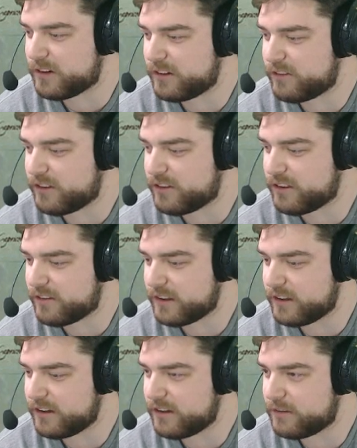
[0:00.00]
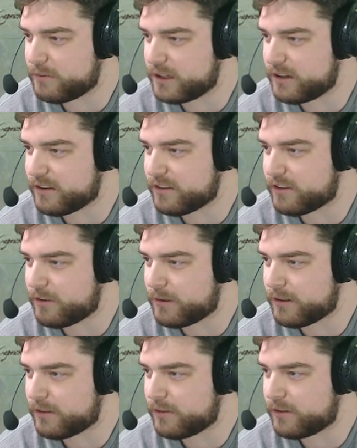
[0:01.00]
if there's something in here, but it doesn't seem
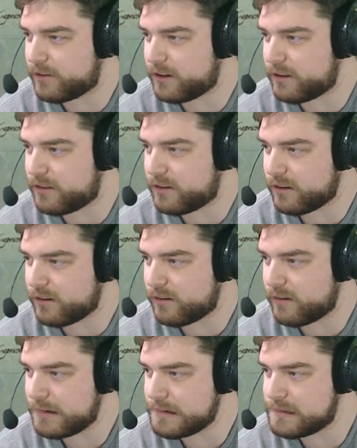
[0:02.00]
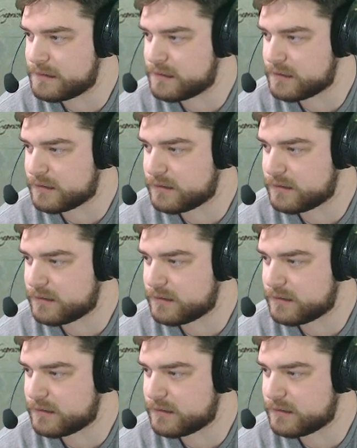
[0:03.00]
like there is anything. So.